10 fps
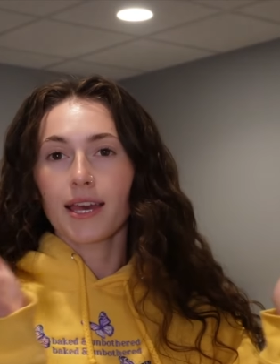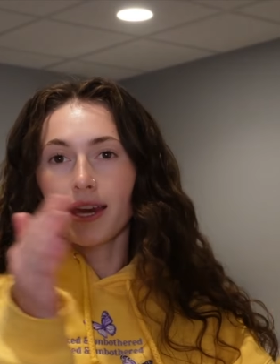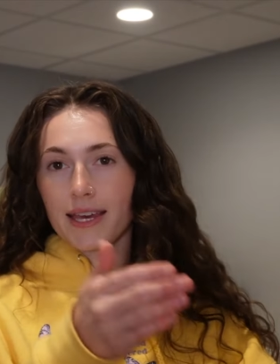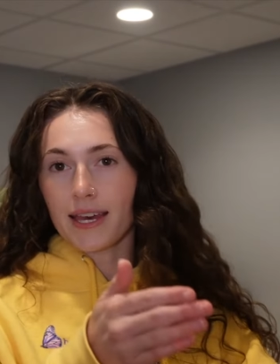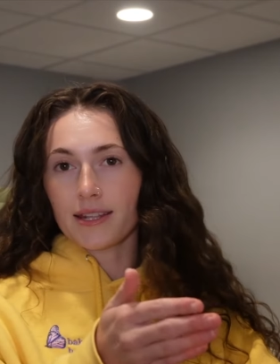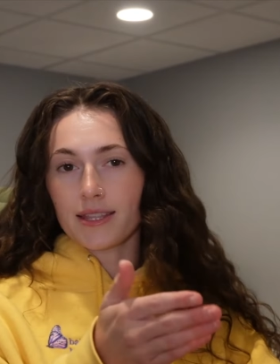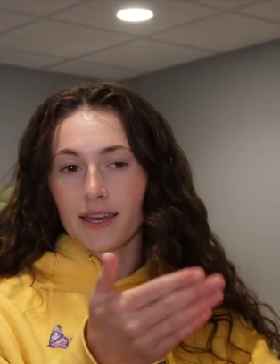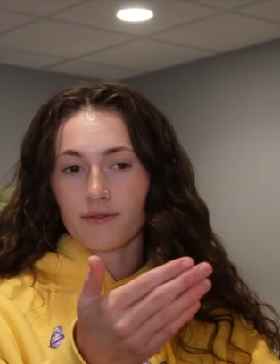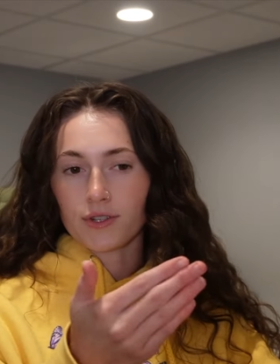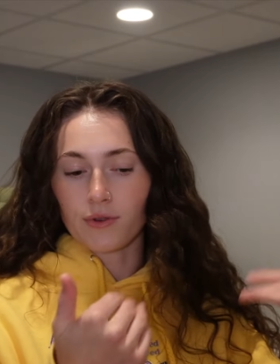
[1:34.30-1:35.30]
and get the
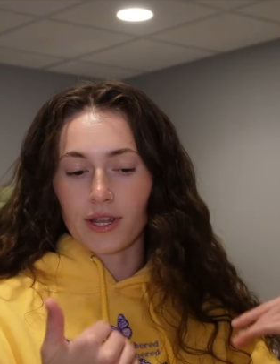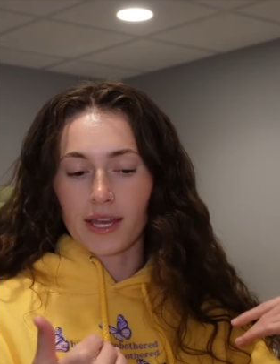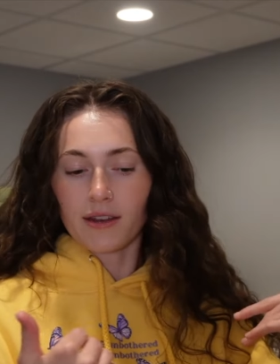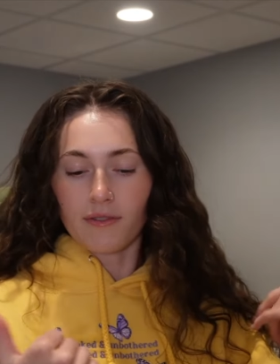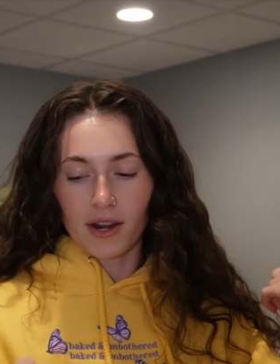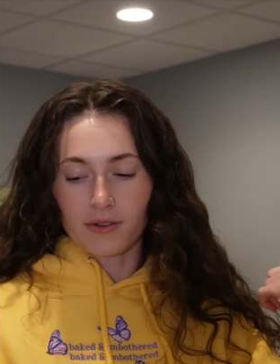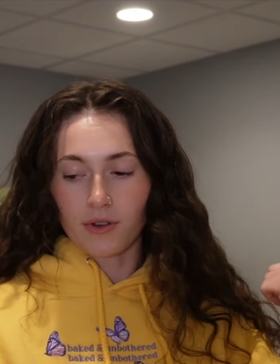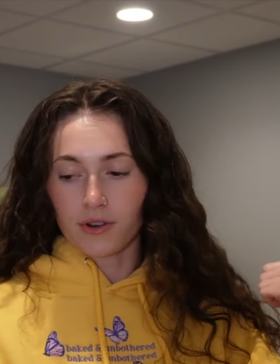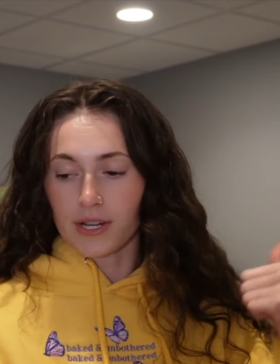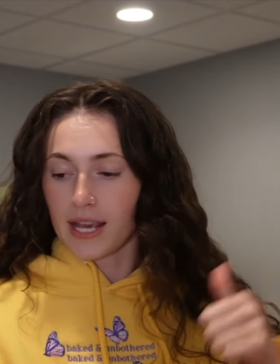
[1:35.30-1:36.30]
inventory in if I don't
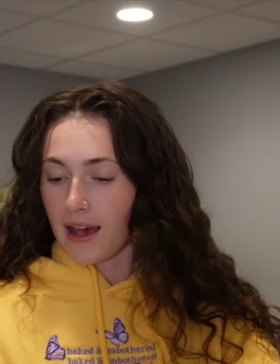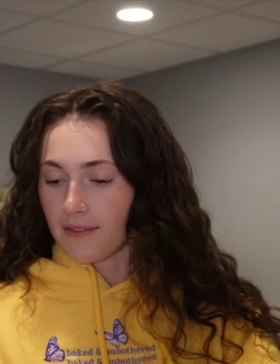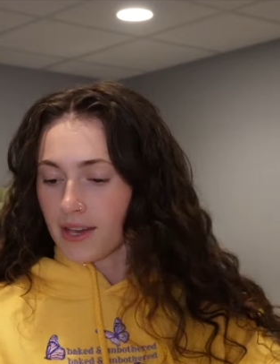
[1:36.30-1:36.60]
already have